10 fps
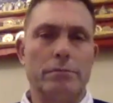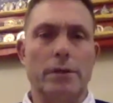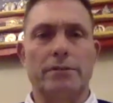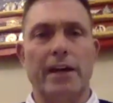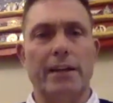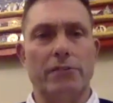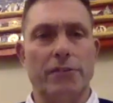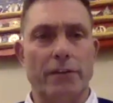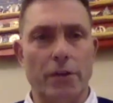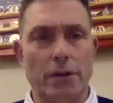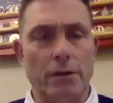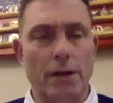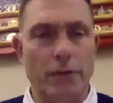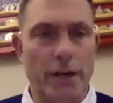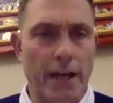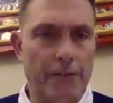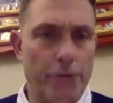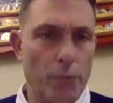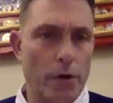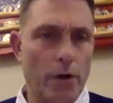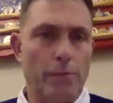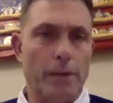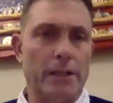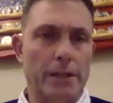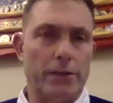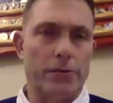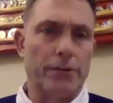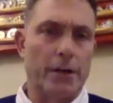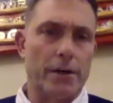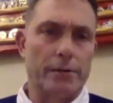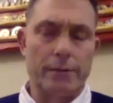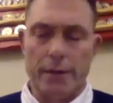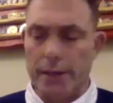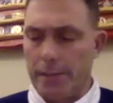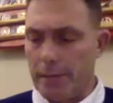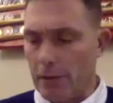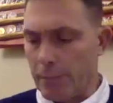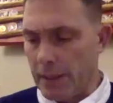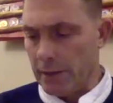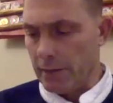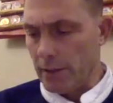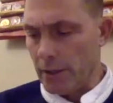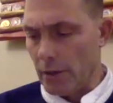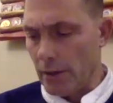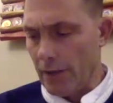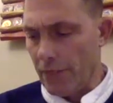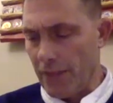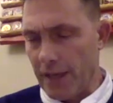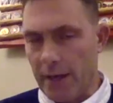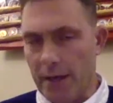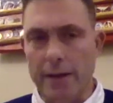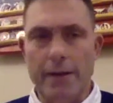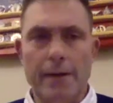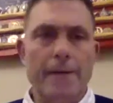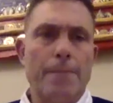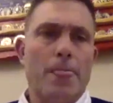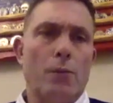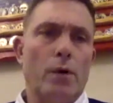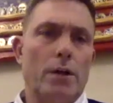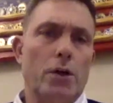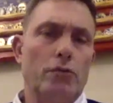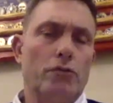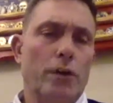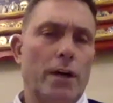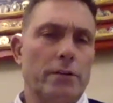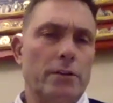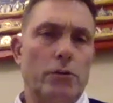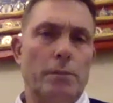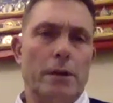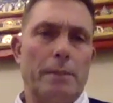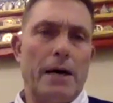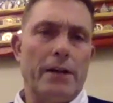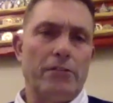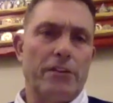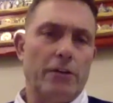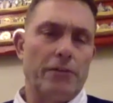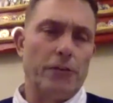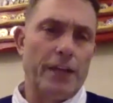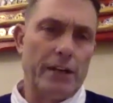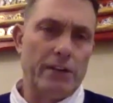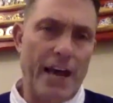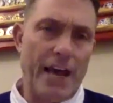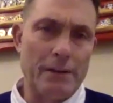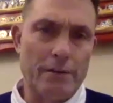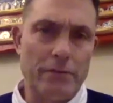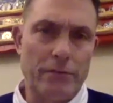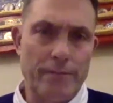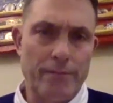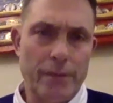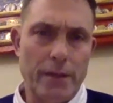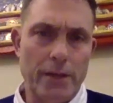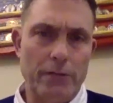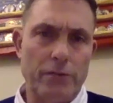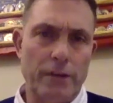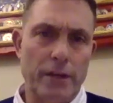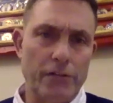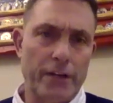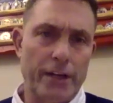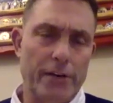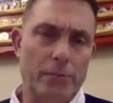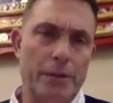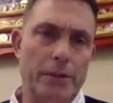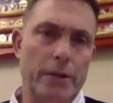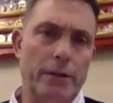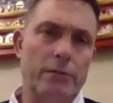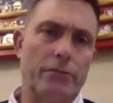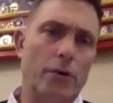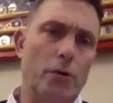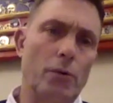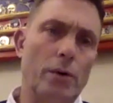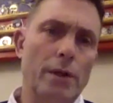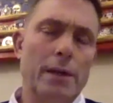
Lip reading: attendance every day for where all my leaders are. Albeit, I think what Coach talked a little bit about is helpful, that it's habits. It is accountability. So